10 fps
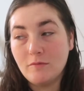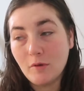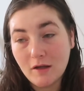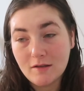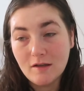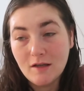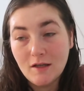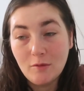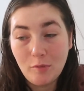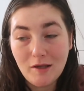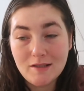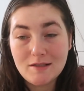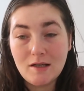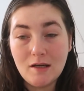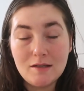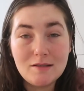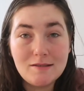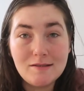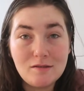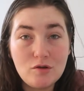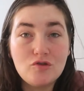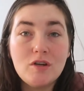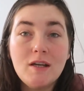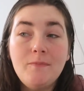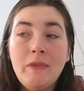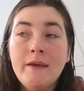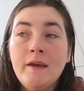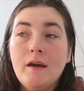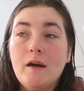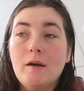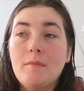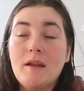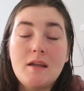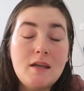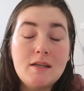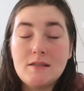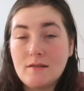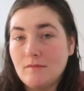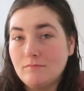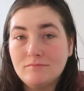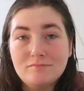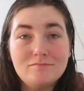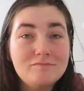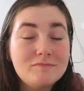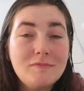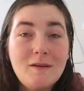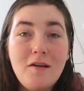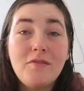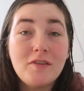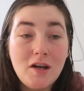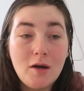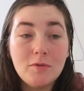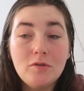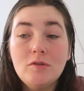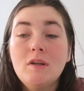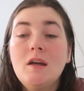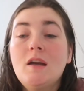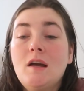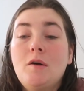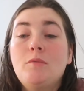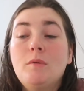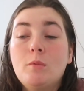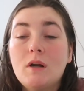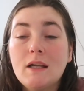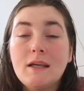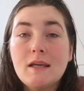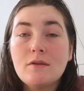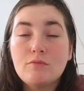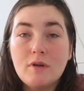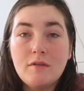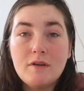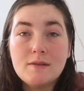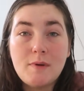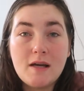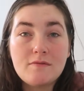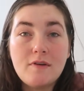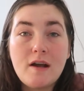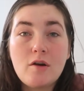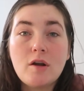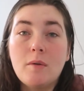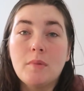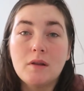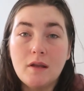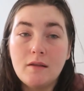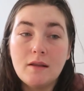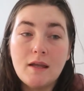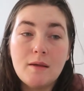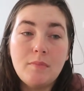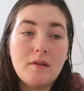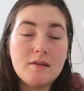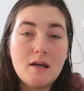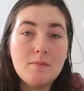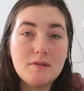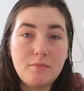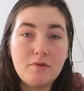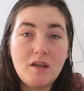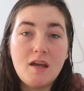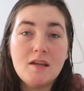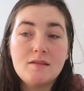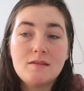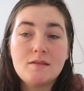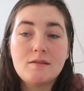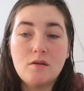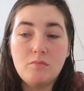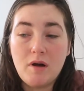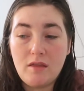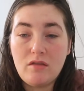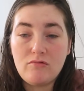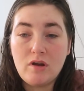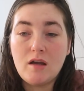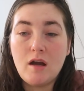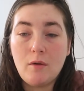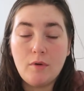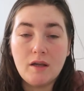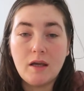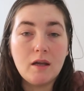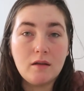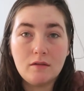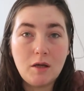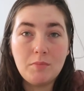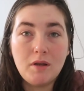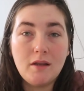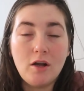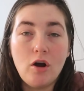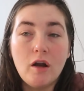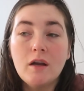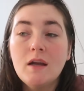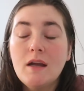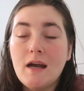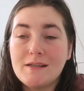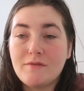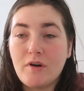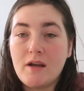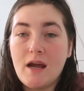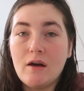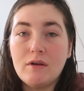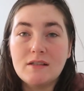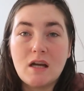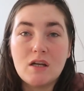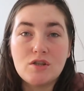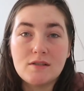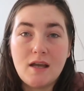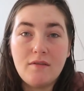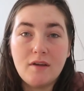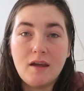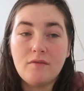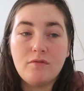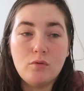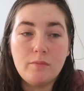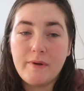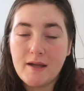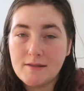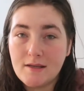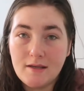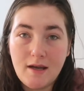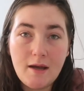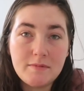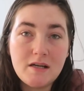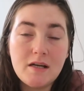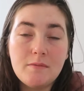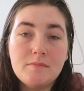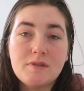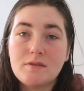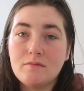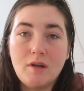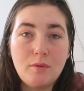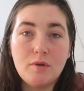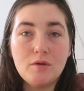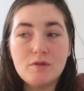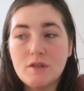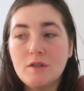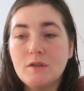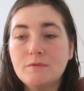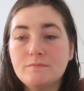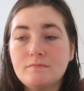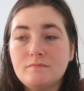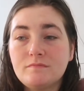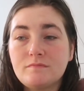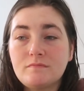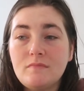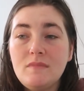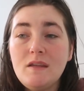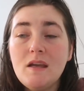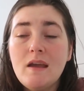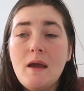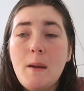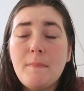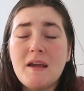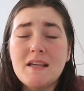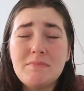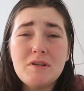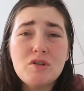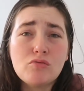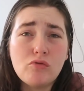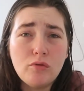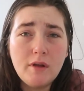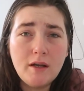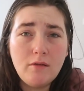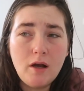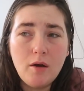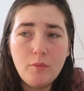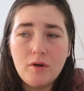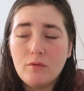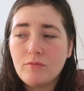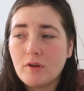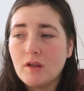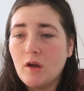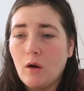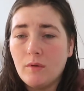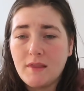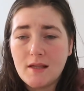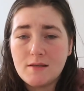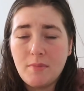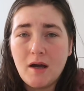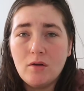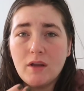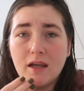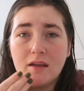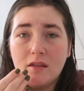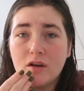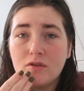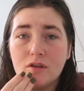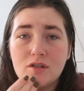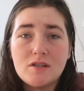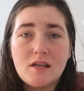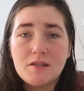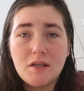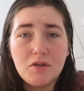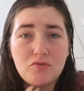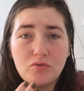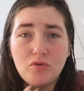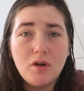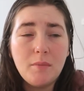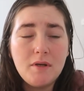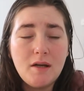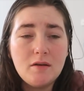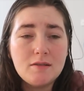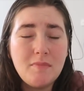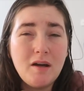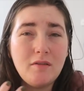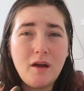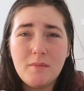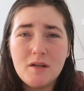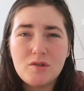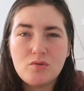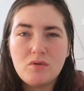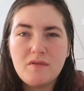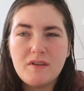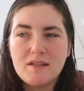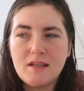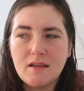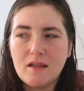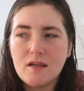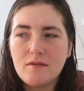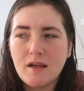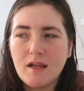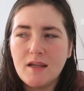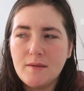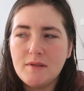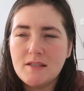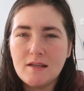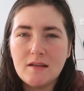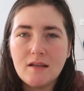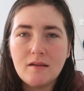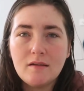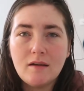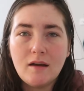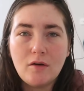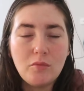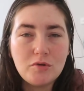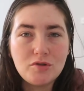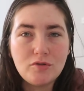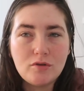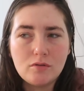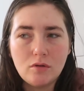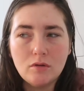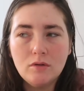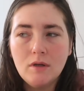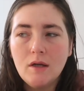of week, weeks uh, since his surgery. Um, and he's phenomenal. We want to get rid of his pacifier completely by the time his birthday hits, so by 3 I want to get it completely gone. As of right now, he's kind of just having it for beds and nap times like we used to. But he's been drooling a lot. We don't really know what that's about. Like, he literally just has, like, drool coming down his mouth. I'm not sure if he's teething. Like, can he be teething at almost three years old?